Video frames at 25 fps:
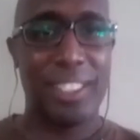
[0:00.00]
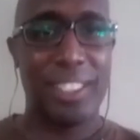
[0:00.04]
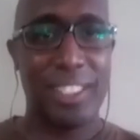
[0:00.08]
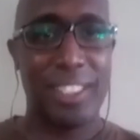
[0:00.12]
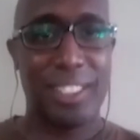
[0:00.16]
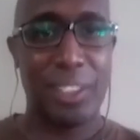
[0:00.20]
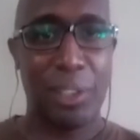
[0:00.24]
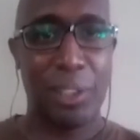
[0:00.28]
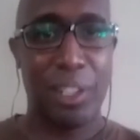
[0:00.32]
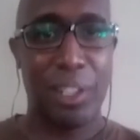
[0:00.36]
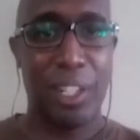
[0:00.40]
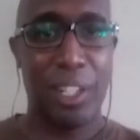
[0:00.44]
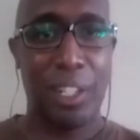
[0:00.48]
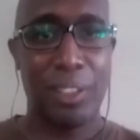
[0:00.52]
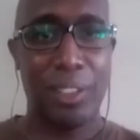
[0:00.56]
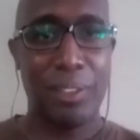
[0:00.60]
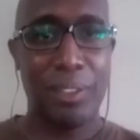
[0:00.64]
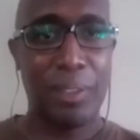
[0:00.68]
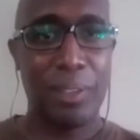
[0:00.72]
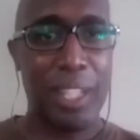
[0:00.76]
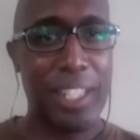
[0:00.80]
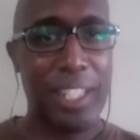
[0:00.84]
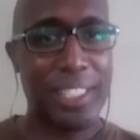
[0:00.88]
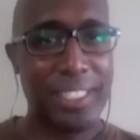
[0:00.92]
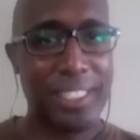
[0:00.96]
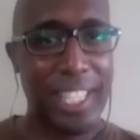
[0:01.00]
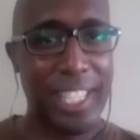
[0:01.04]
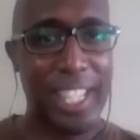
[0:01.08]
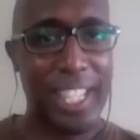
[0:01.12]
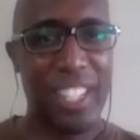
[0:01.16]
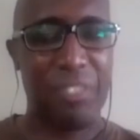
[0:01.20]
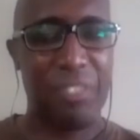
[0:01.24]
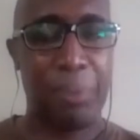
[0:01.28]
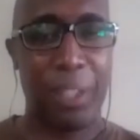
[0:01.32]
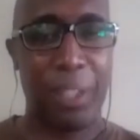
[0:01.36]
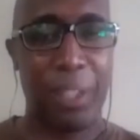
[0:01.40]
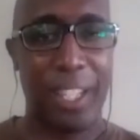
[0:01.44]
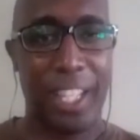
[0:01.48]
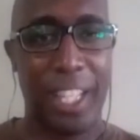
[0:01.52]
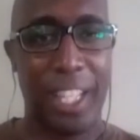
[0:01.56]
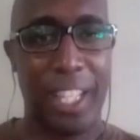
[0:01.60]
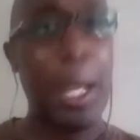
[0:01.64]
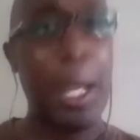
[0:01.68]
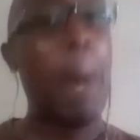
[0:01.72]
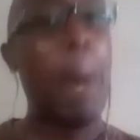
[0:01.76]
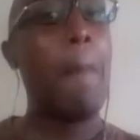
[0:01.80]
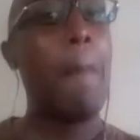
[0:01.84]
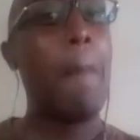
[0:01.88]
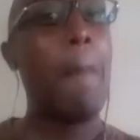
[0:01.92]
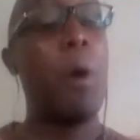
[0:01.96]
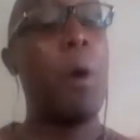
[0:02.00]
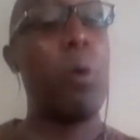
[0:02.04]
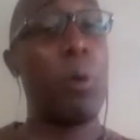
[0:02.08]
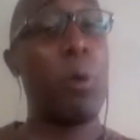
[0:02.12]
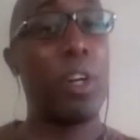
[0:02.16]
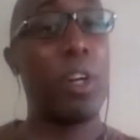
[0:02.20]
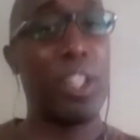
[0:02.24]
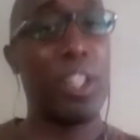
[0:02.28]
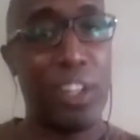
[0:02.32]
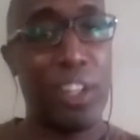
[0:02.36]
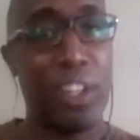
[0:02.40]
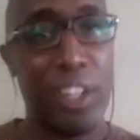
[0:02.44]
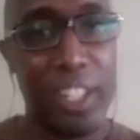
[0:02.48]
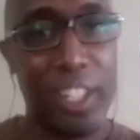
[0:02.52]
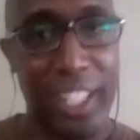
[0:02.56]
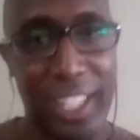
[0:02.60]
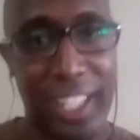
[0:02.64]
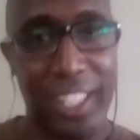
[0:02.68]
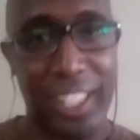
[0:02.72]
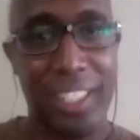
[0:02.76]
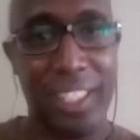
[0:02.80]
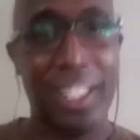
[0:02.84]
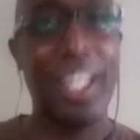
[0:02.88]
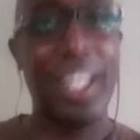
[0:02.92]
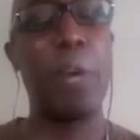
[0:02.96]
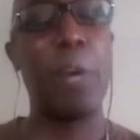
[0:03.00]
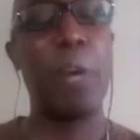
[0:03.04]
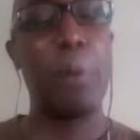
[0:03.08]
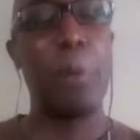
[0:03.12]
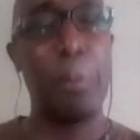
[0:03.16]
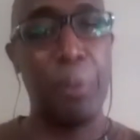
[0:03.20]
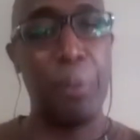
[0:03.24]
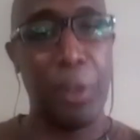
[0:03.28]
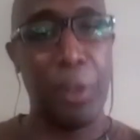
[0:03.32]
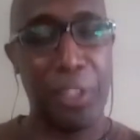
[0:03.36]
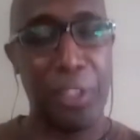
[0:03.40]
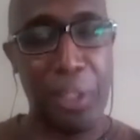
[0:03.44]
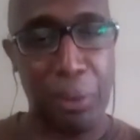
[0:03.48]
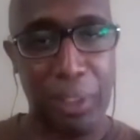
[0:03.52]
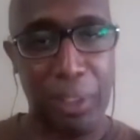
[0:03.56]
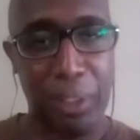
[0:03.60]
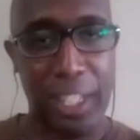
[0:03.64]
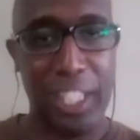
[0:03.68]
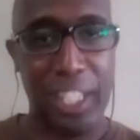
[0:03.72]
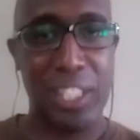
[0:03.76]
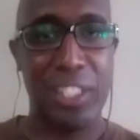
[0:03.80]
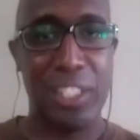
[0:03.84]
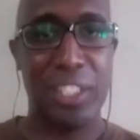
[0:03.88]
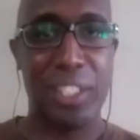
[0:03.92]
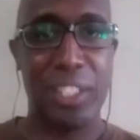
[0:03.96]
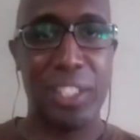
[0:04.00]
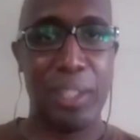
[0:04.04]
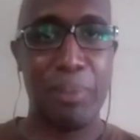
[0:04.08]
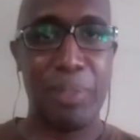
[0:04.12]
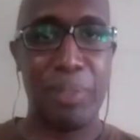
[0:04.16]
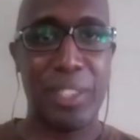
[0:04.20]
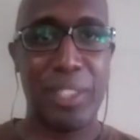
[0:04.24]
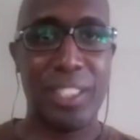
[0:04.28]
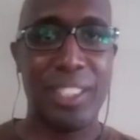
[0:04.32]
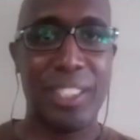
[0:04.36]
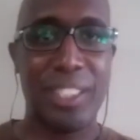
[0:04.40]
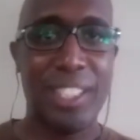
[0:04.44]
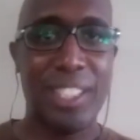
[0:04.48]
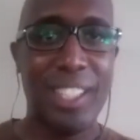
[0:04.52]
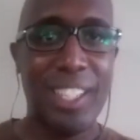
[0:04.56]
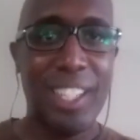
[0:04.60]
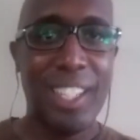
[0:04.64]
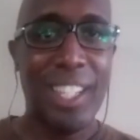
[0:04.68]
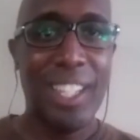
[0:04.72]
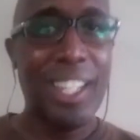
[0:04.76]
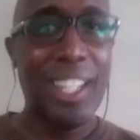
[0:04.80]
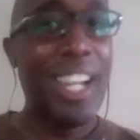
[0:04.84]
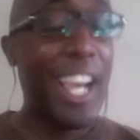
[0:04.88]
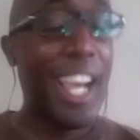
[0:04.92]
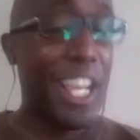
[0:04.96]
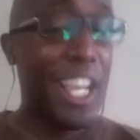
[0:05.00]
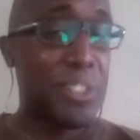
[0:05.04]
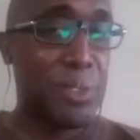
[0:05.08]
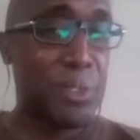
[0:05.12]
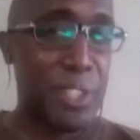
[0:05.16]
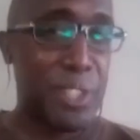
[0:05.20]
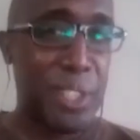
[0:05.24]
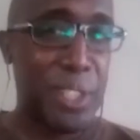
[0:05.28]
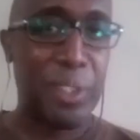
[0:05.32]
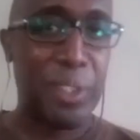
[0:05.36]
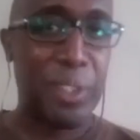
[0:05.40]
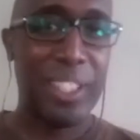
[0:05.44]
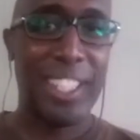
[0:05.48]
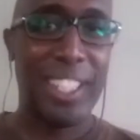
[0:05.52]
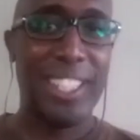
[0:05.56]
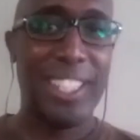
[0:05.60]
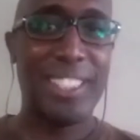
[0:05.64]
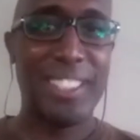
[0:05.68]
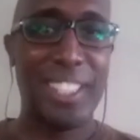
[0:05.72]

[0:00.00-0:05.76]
It's in a state of play, but we're learning and we're building relationships as we're doing that.